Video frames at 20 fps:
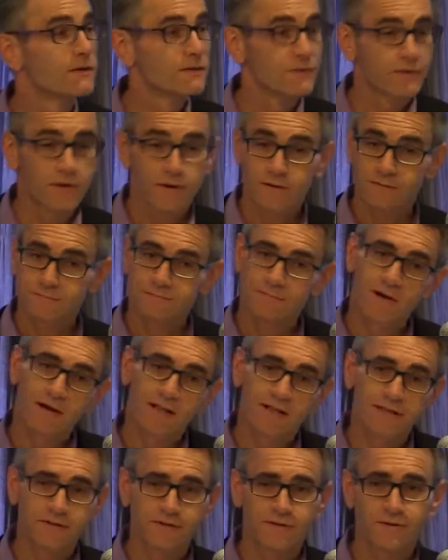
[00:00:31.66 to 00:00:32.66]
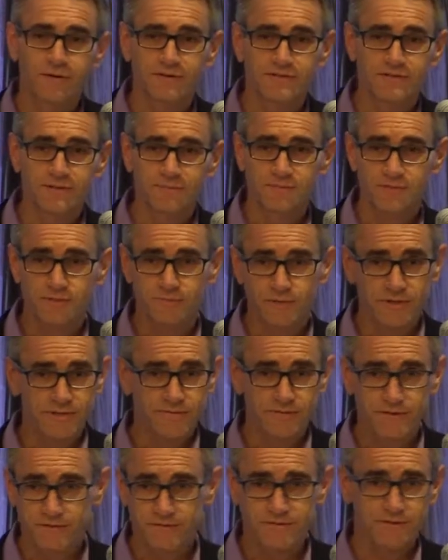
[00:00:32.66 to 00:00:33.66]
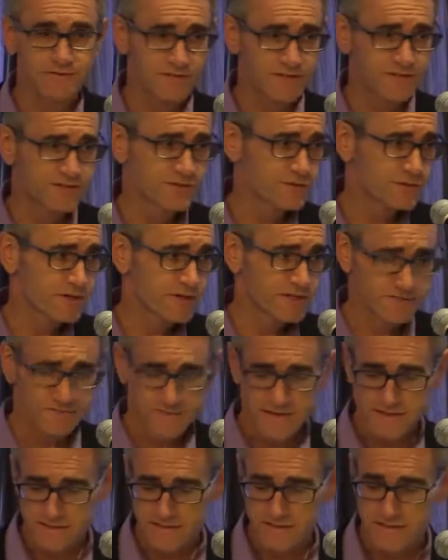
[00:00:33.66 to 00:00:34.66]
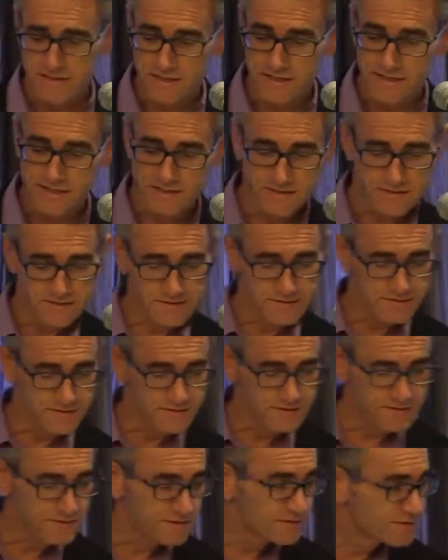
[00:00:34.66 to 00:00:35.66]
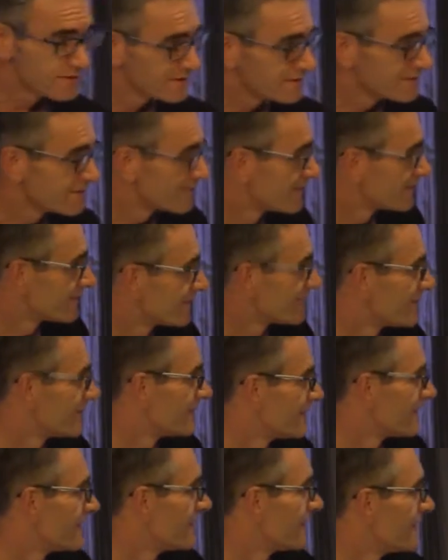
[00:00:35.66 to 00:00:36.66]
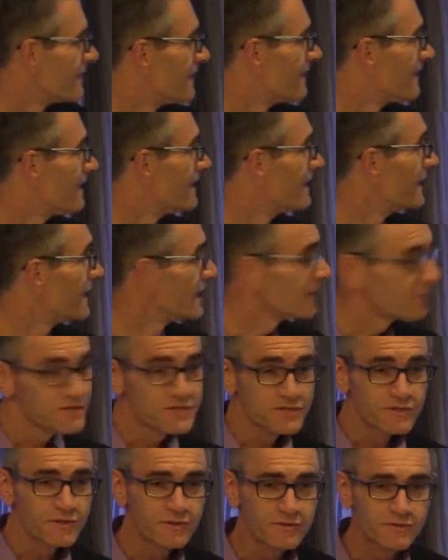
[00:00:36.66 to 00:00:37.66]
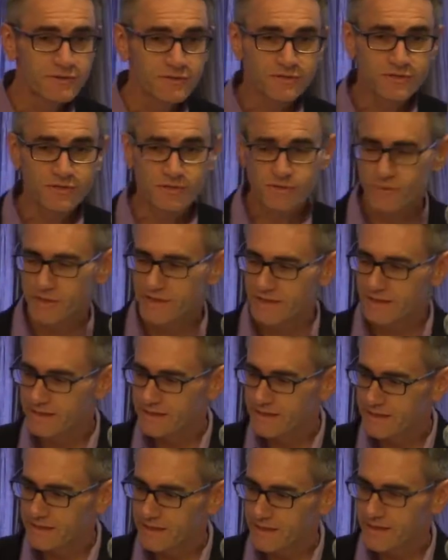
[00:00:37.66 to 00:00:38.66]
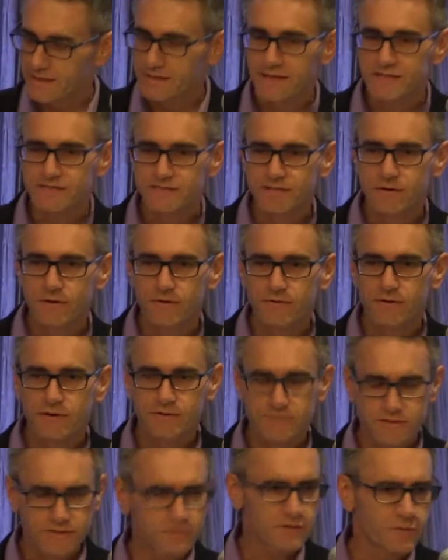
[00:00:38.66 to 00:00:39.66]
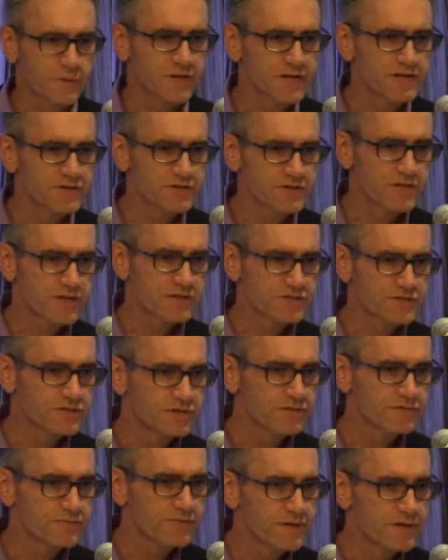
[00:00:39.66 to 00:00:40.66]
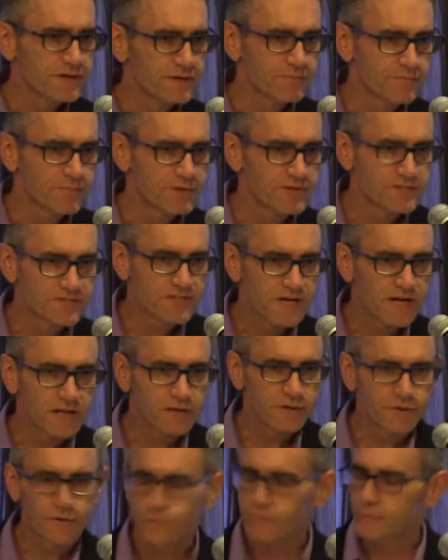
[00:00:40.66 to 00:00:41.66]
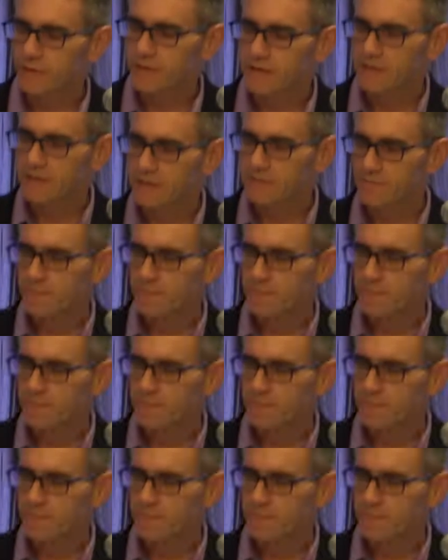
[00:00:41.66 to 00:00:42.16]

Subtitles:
No, well, I don't know. It's up to you. Whatever takes you guys fancy, I guess. So anyway, so just quickly, I'd like to go over just a quick introduction of PCL, who we are.